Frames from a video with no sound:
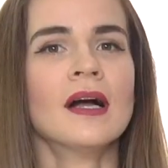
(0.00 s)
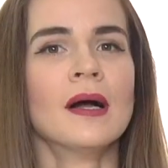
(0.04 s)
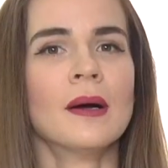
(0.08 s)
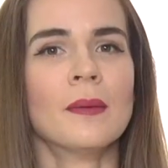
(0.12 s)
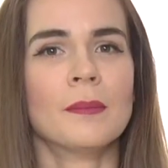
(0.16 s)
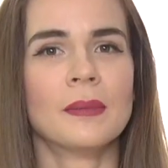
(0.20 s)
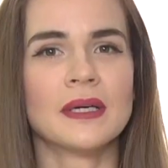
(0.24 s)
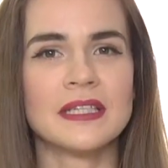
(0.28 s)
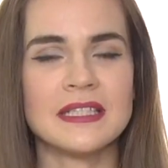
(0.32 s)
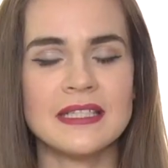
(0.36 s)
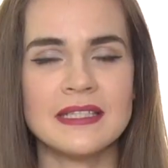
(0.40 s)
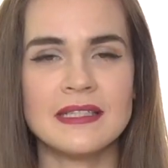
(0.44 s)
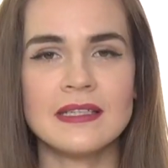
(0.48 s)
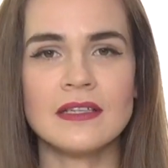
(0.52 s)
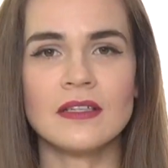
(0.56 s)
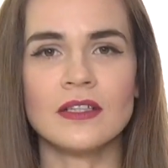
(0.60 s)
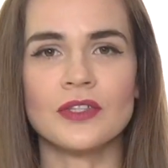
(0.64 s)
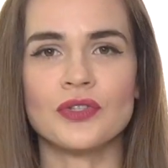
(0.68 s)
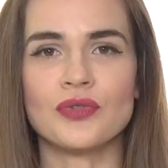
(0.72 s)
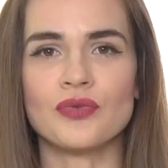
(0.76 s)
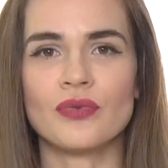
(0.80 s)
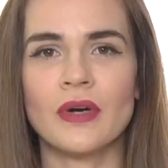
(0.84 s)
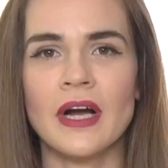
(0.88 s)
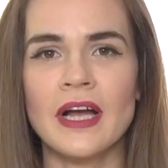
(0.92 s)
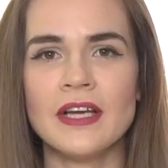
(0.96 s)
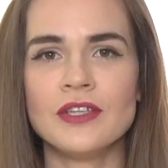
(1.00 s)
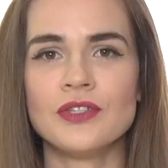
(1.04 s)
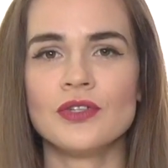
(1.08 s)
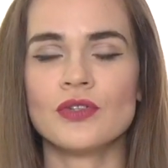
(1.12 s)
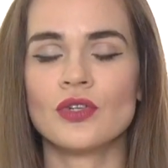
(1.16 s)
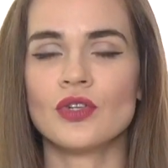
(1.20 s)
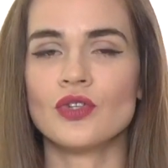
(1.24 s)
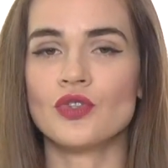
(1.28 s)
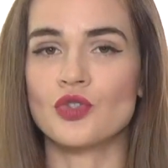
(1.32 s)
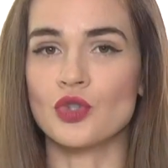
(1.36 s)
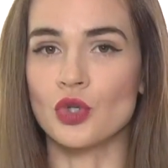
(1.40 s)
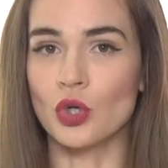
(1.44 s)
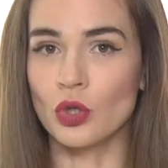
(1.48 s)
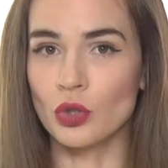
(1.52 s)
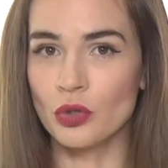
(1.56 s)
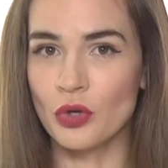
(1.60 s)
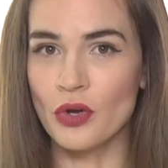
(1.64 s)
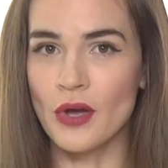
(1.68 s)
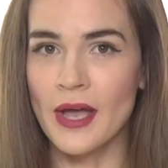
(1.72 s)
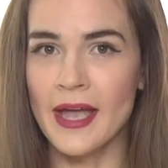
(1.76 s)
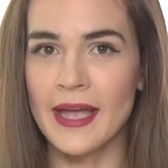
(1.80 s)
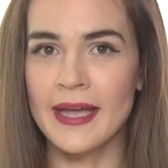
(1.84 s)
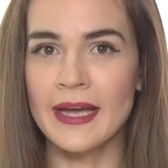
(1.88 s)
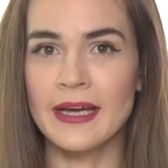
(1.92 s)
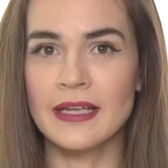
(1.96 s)
but still try to control your
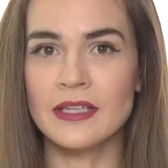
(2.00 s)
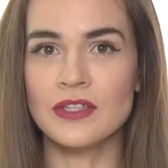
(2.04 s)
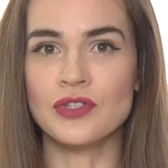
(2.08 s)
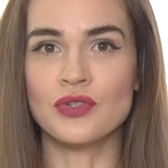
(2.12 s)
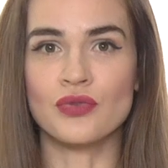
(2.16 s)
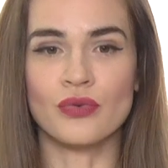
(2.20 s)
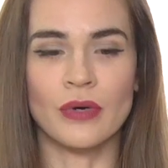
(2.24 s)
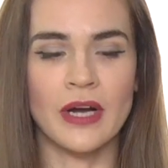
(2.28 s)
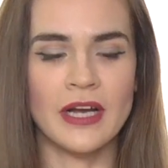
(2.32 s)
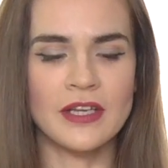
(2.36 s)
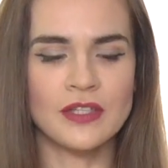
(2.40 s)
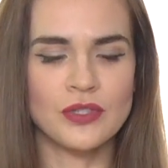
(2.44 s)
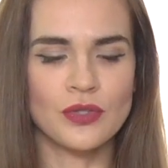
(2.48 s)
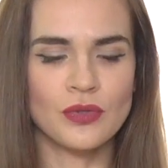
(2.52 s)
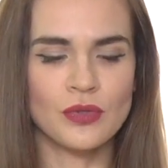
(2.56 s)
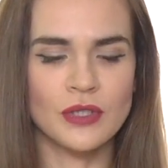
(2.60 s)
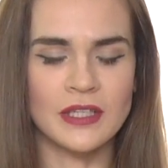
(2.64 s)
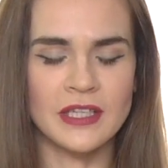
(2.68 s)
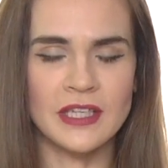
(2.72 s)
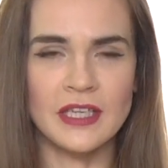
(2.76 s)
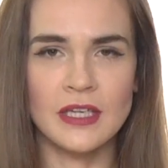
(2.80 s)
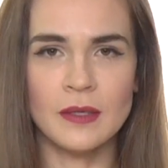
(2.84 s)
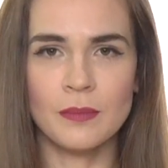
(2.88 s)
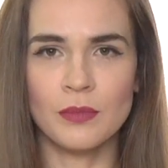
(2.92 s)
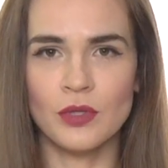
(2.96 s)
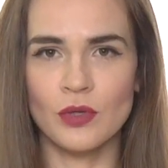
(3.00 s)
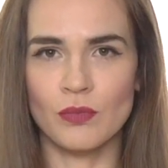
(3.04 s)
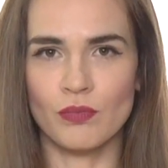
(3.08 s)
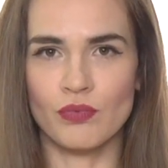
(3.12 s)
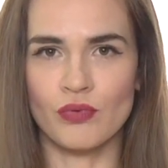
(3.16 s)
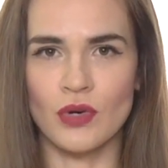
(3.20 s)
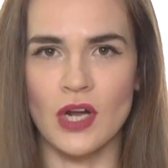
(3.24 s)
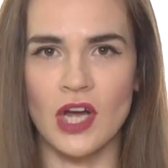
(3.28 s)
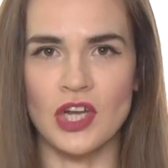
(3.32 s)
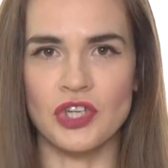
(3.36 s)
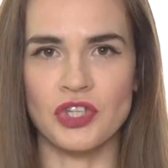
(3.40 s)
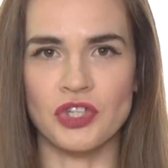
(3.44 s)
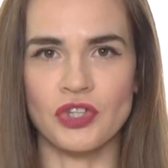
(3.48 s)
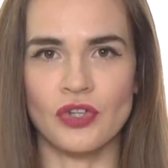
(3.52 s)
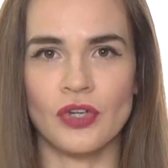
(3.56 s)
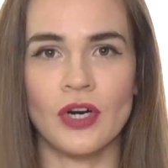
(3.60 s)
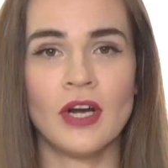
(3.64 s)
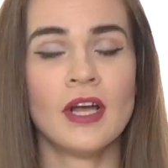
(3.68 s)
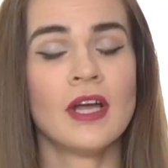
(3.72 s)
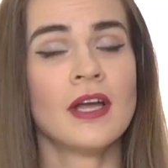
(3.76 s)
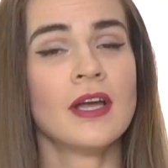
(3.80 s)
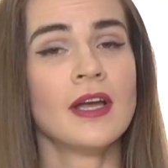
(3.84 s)
hand, try to keep the pressure.